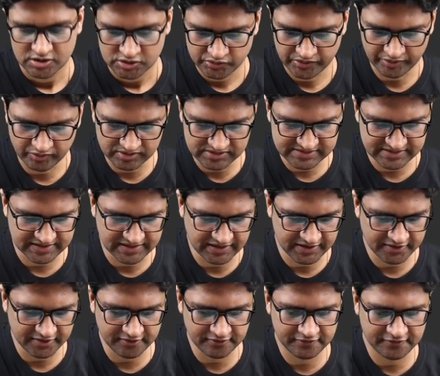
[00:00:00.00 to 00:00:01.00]
So you can say
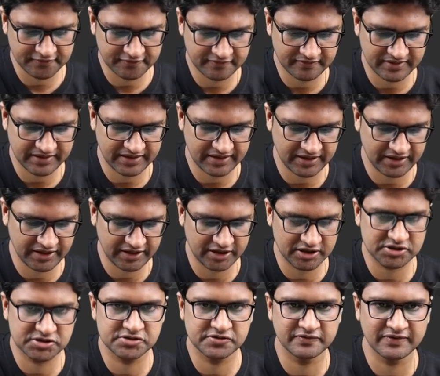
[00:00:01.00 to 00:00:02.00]
that if
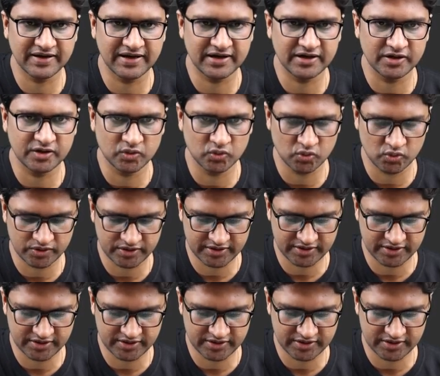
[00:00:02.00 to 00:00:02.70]
age value